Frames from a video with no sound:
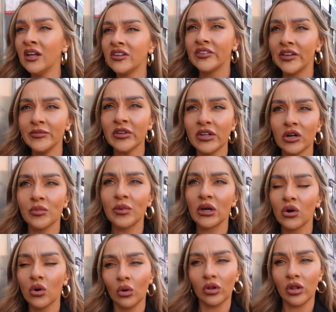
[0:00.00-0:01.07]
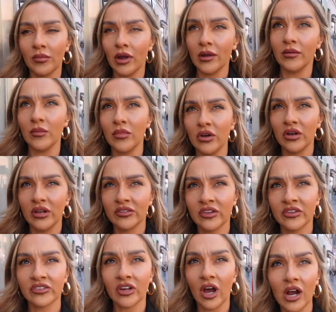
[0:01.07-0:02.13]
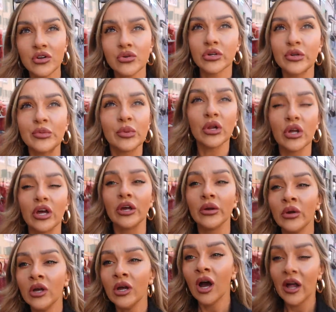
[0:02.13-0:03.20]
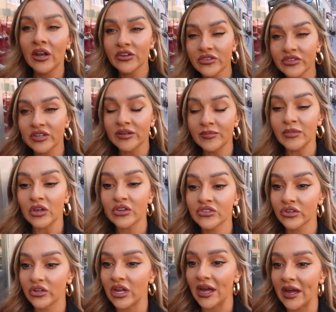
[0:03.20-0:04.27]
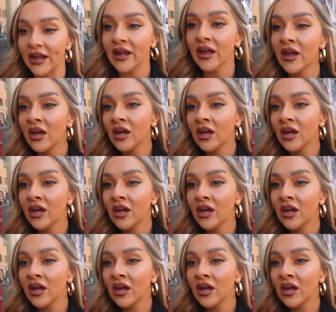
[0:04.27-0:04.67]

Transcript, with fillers: seems a little bit cool at the moment but the sky's really blue and it does seem sunny